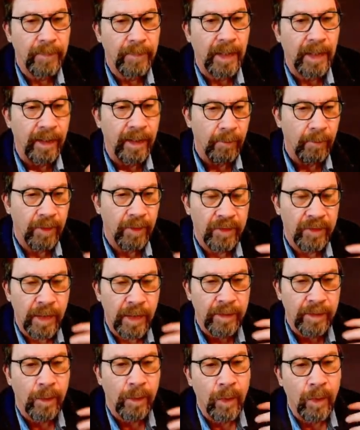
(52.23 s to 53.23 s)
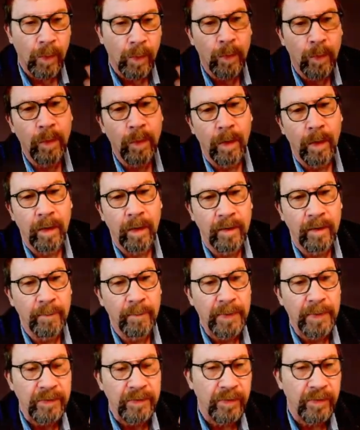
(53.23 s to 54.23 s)
and it's not the whole log,
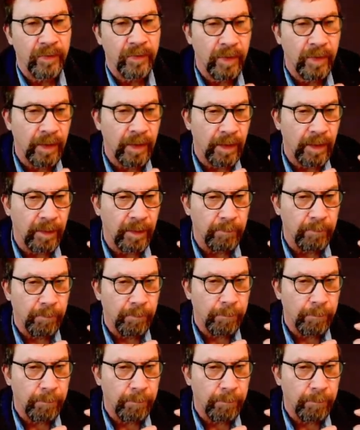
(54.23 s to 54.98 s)
but just the